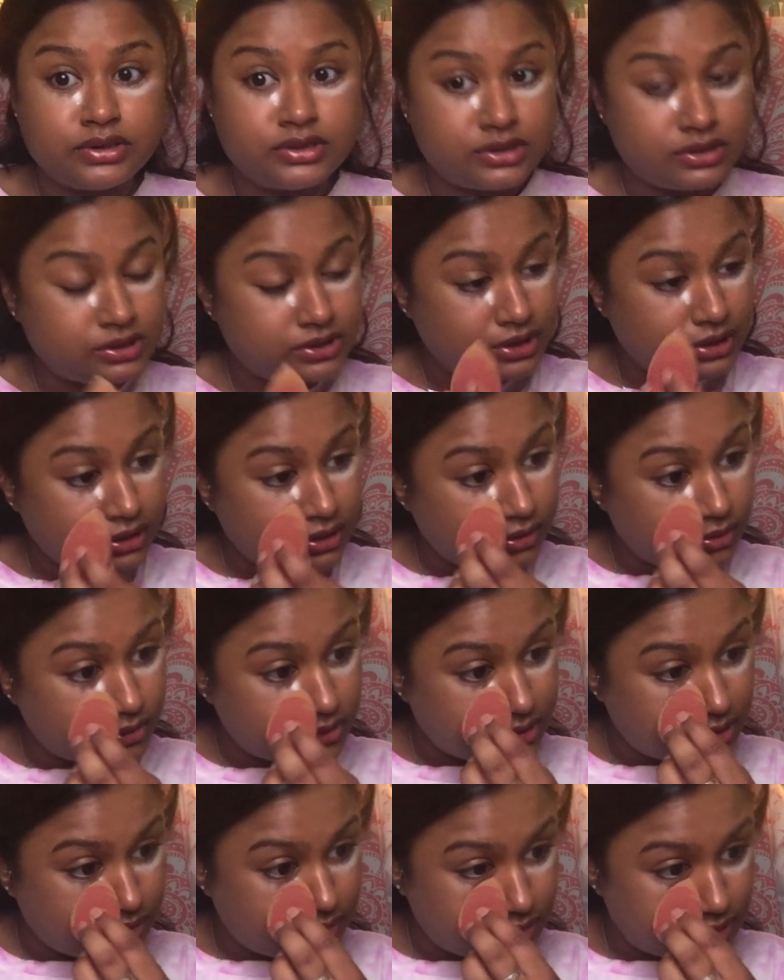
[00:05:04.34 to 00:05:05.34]
because I didn't go to
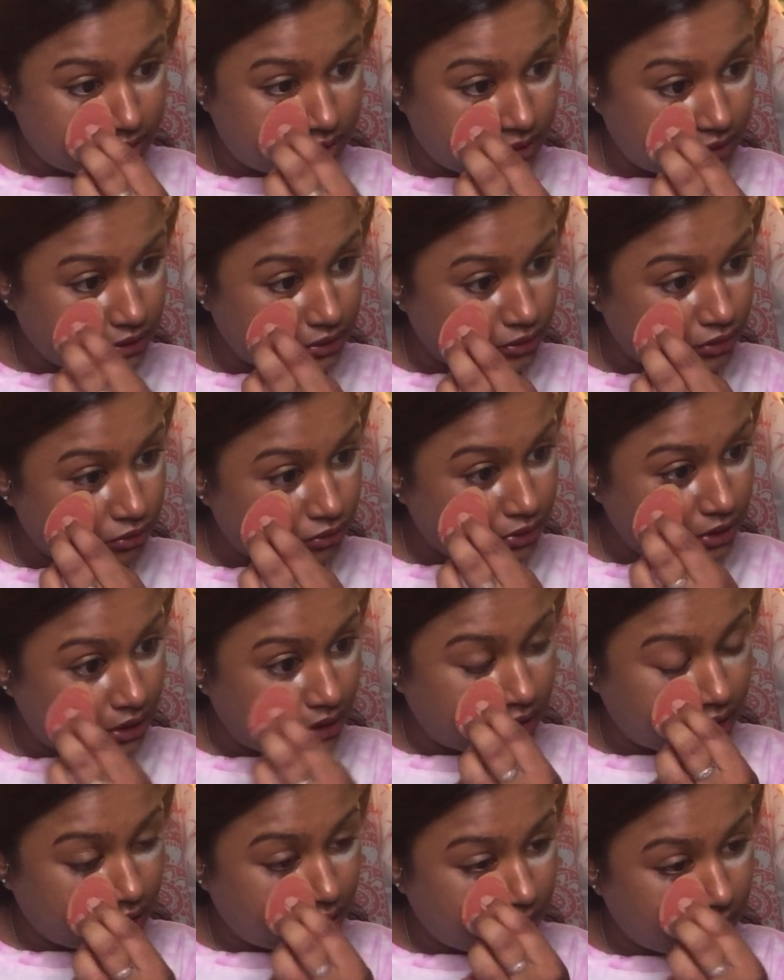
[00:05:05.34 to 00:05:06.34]
sleep till like 3
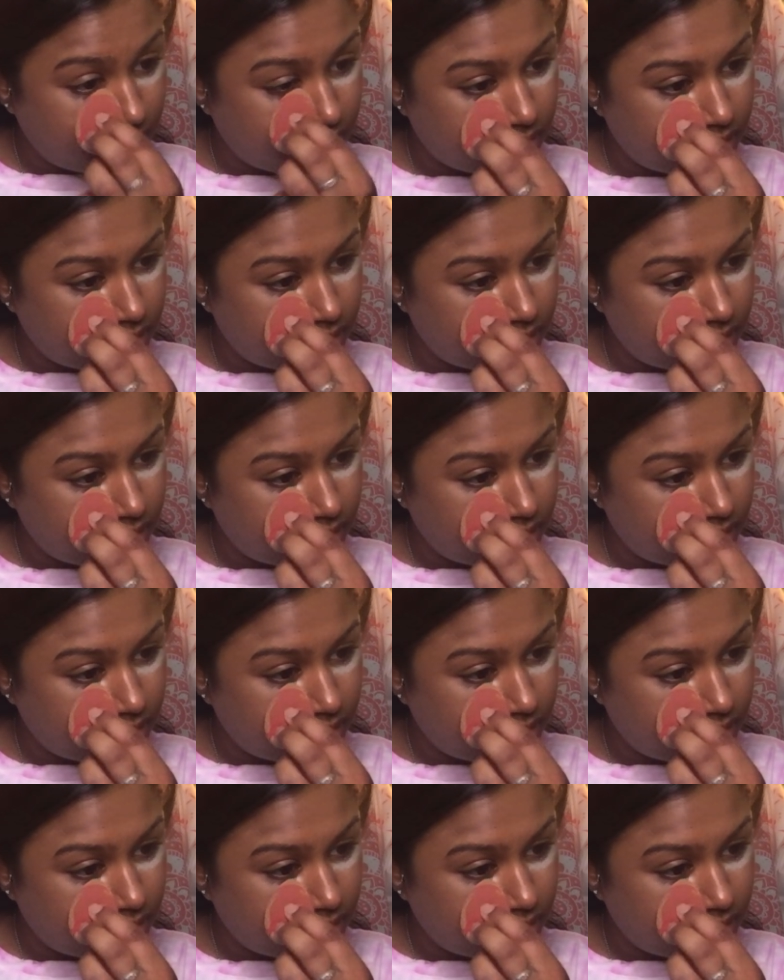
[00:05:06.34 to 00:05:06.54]
a.m.